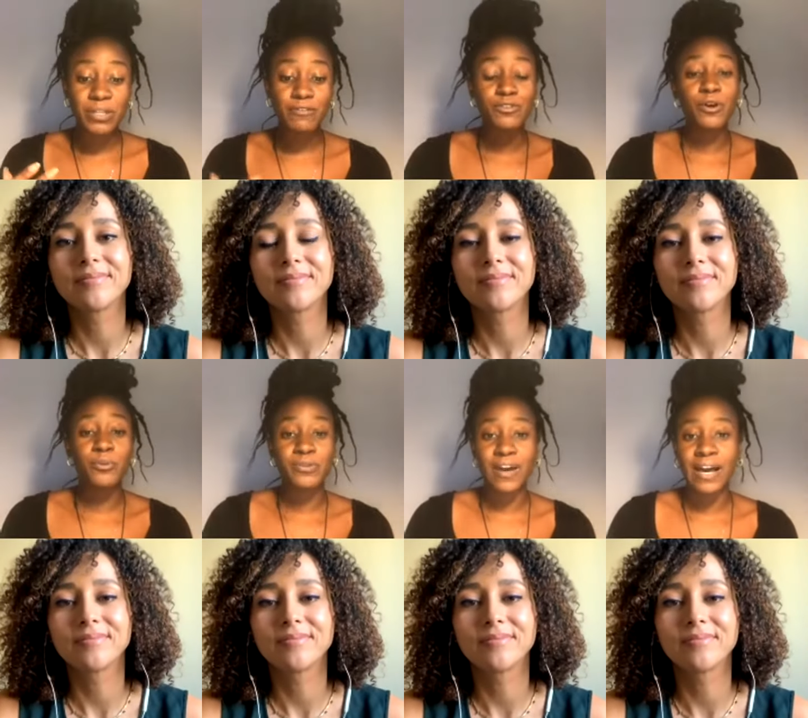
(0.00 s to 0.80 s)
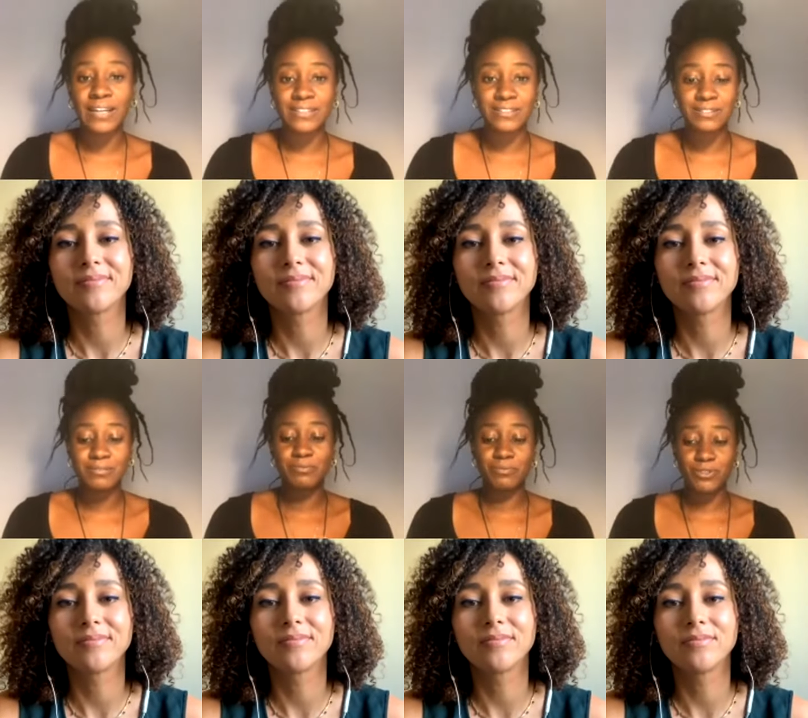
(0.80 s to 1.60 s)
Speaker 1: even though we've had
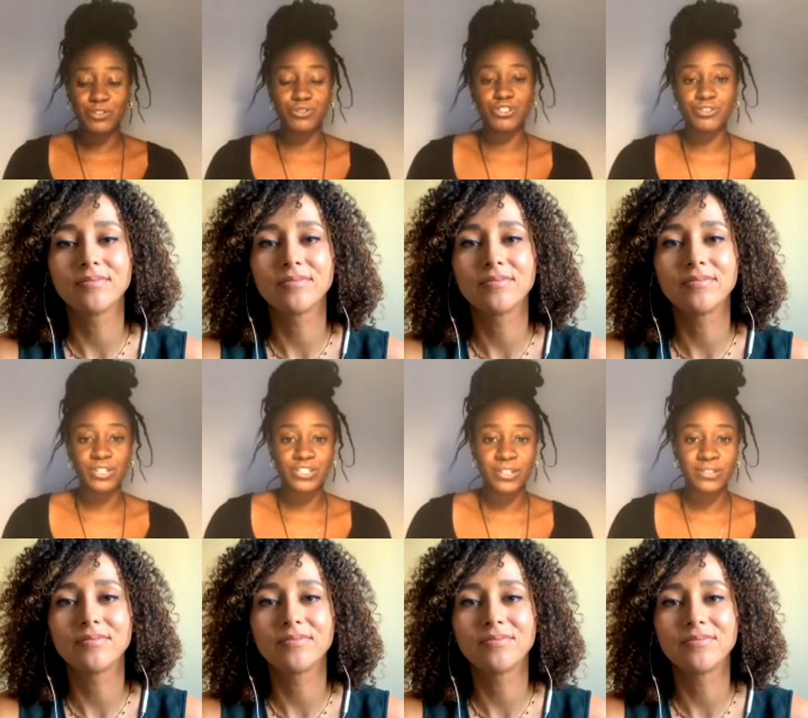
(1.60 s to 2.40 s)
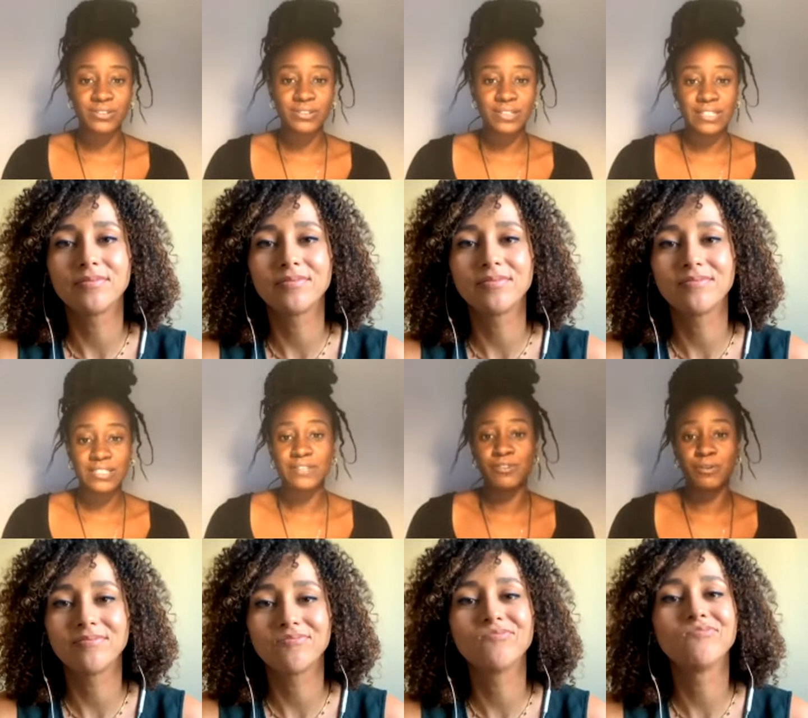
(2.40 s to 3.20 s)
these restrictions,
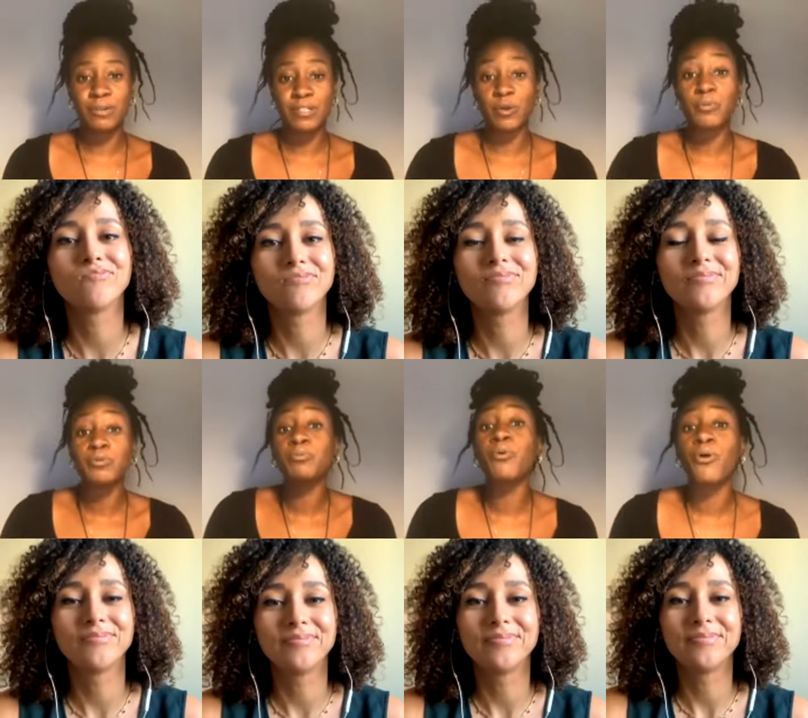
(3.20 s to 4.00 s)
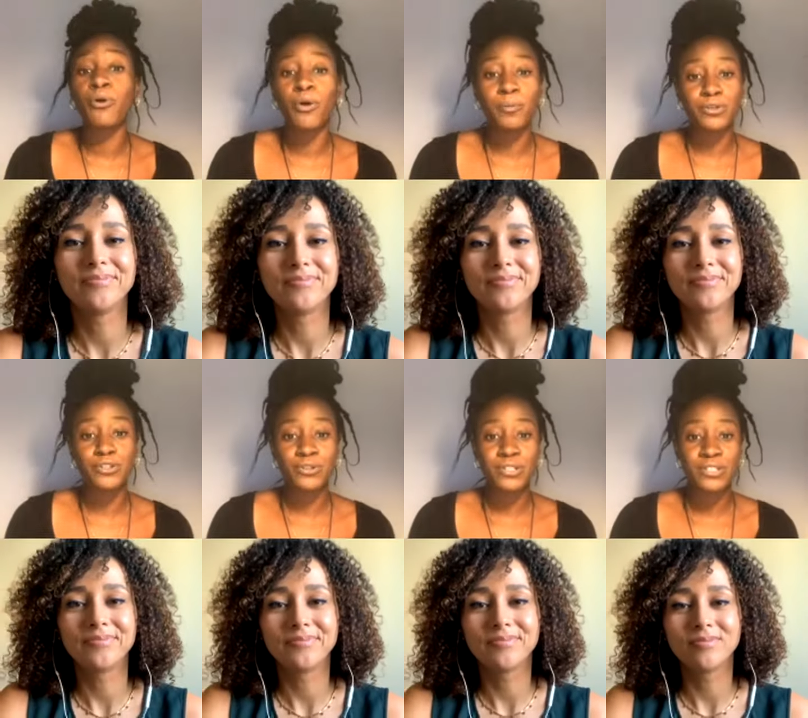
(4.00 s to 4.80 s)
it's even it's opened more
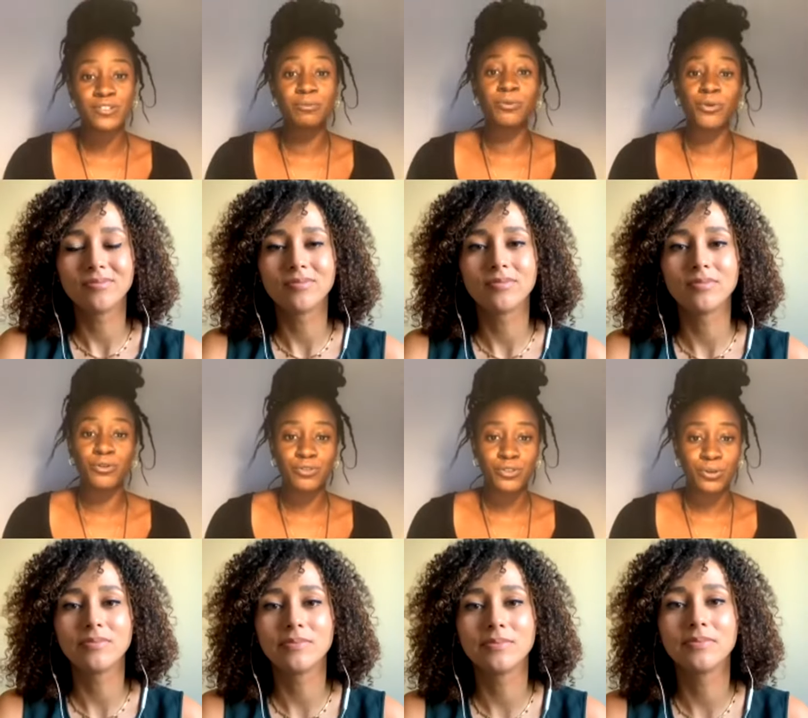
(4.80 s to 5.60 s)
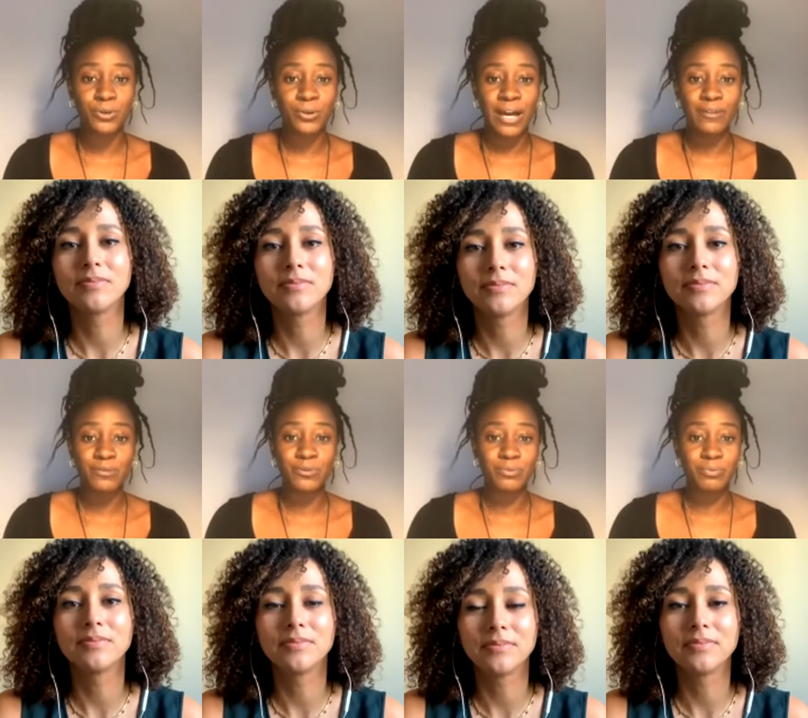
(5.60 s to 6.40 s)
opportunities and more of a door,
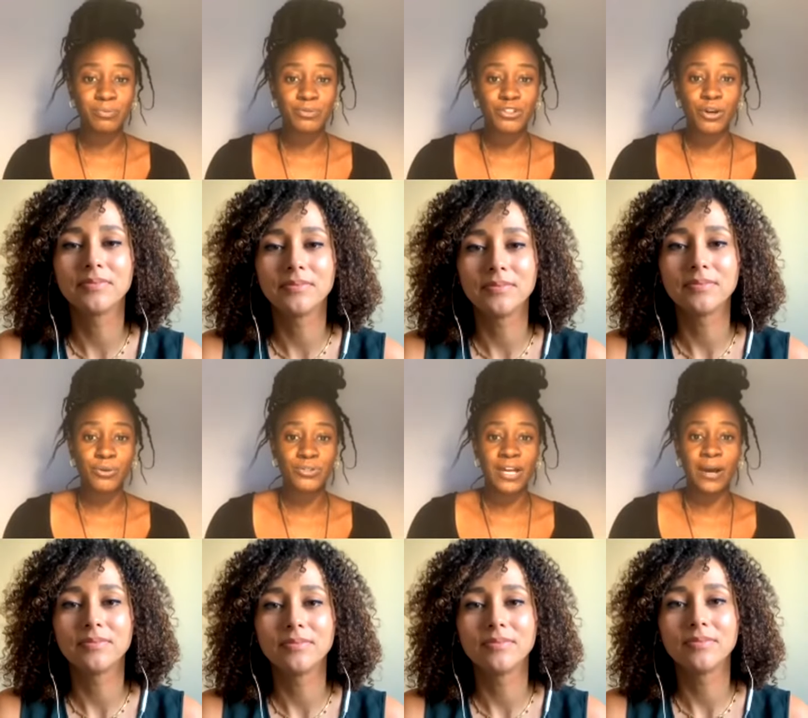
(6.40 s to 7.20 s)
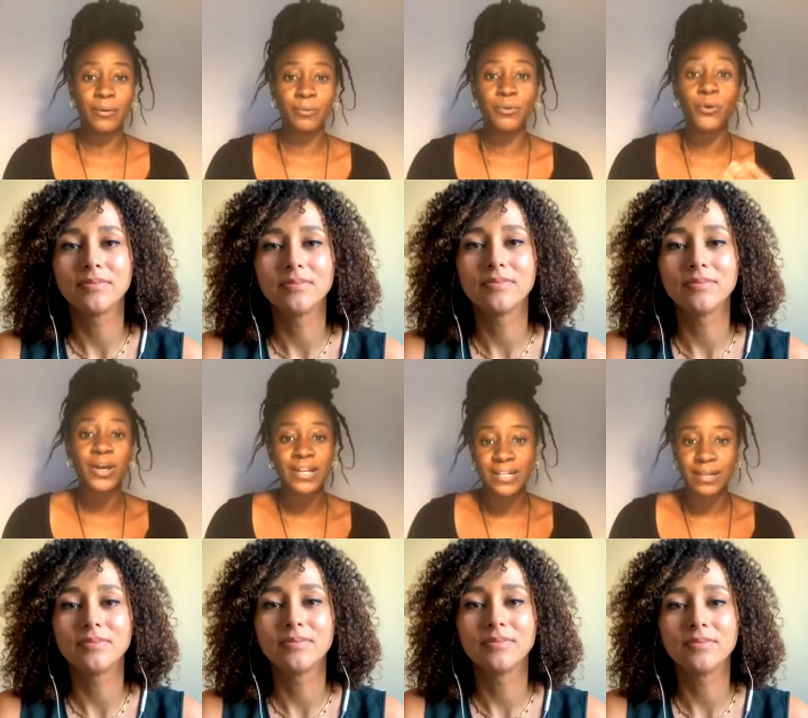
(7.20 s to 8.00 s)
and shows how
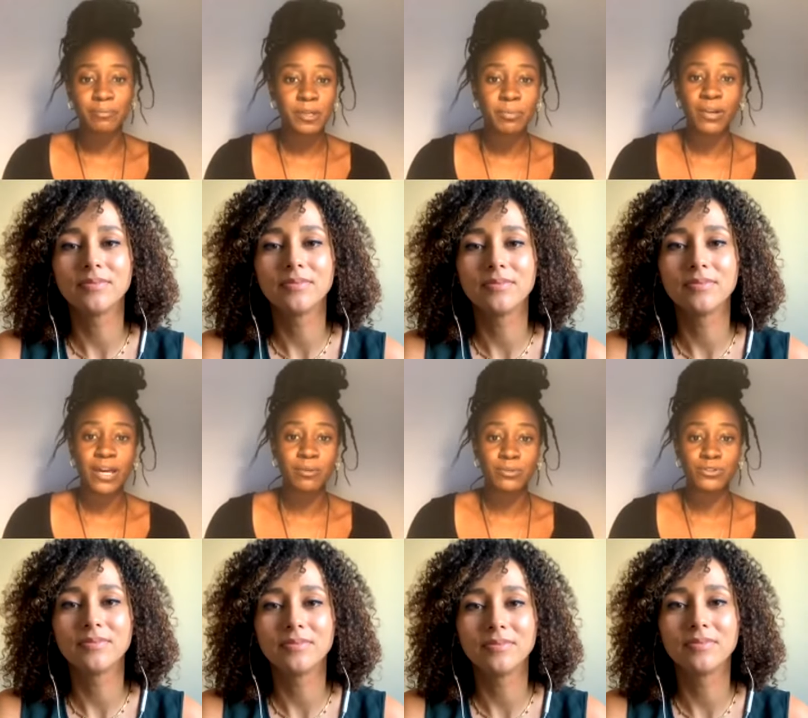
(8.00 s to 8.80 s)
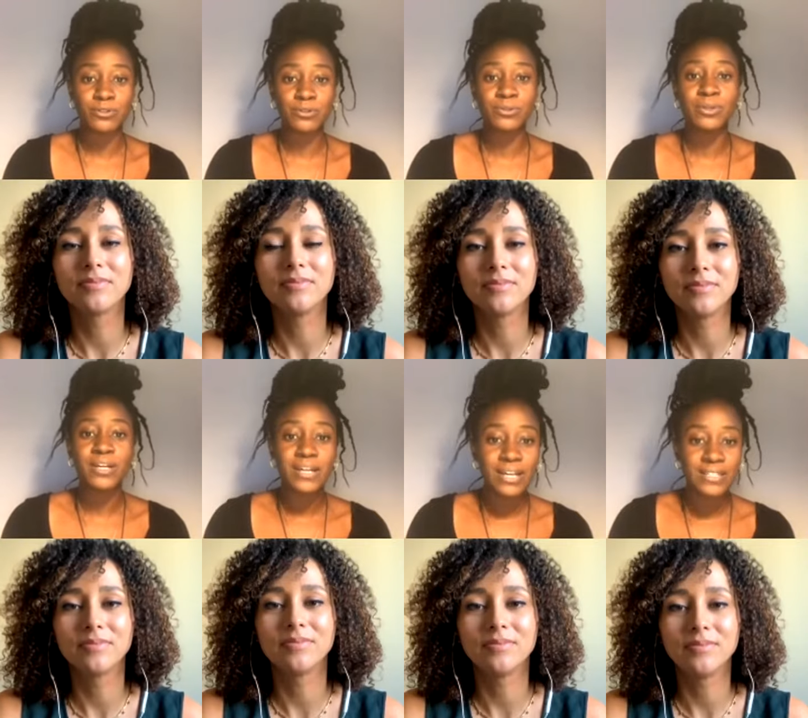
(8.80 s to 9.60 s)
quickly people are able to
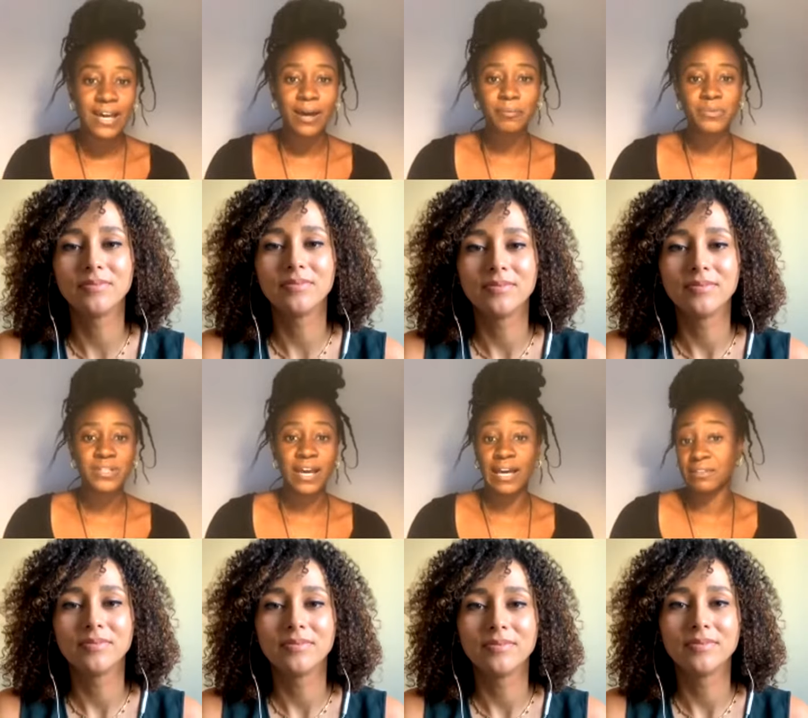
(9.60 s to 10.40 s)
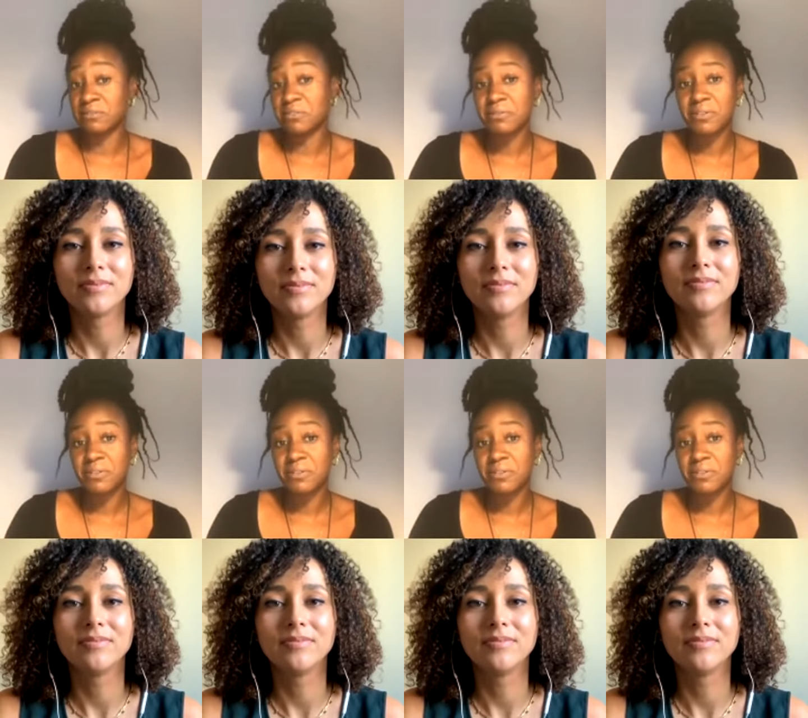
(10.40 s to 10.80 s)
adapt. And